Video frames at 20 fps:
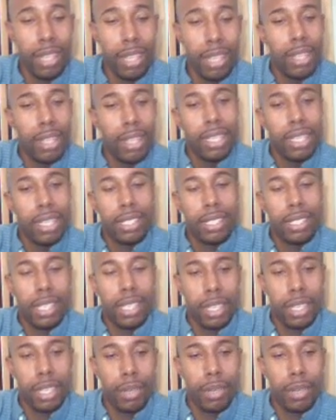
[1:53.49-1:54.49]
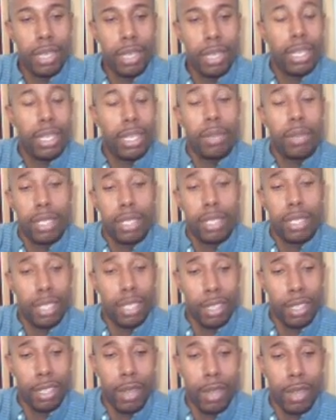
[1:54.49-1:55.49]
He said, you know what? I'm just gonna go
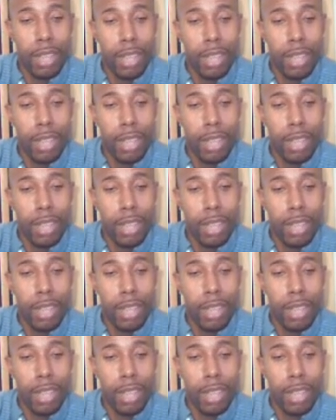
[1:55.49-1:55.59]
out.